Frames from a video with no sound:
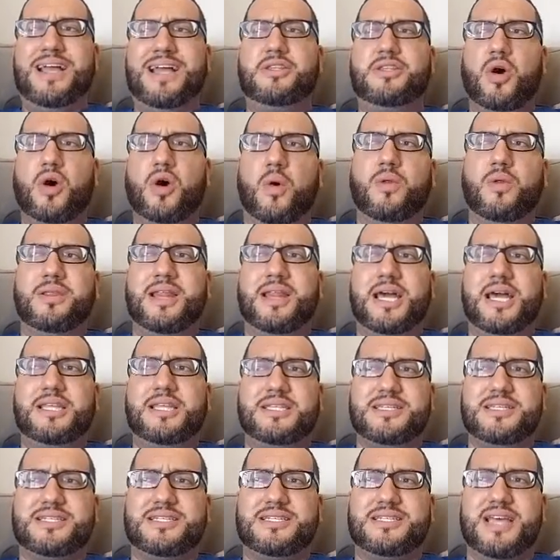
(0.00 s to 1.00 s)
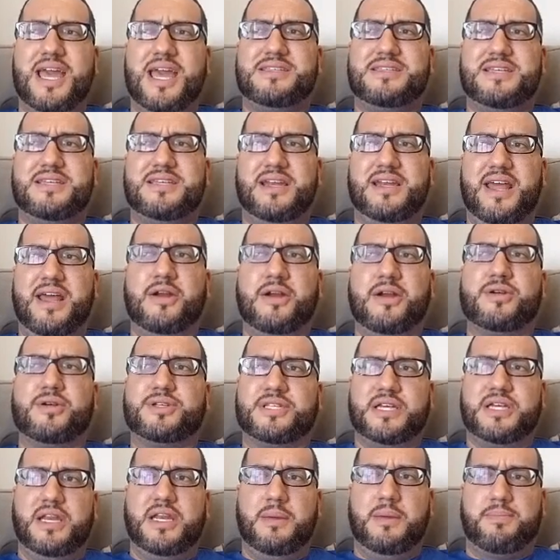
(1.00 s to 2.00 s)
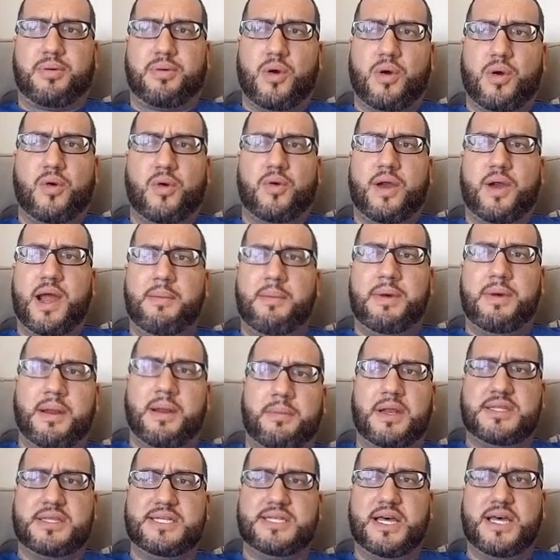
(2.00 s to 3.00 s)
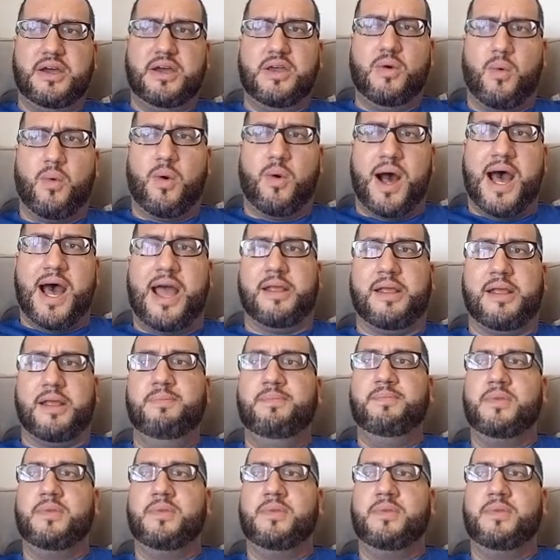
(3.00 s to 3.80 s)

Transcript: don't like to say it's an inner city program, and I'm going to tell you why.